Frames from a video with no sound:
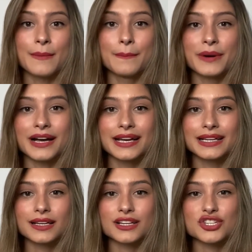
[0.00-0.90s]

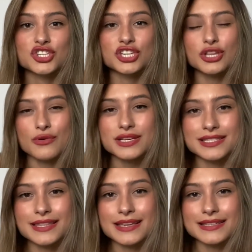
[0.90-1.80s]
But she
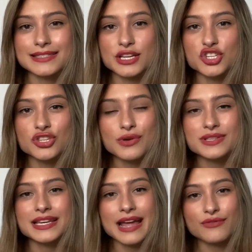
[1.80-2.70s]
noticed this, and she
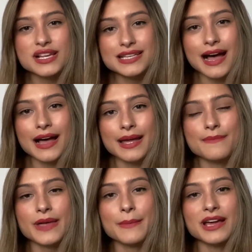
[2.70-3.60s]
noticed that every
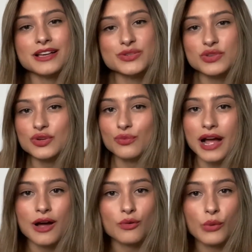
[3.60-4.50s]
time that my cousin was
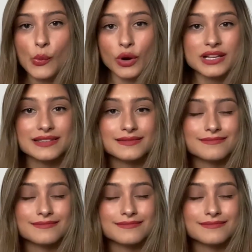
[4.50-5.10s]
around, we weren't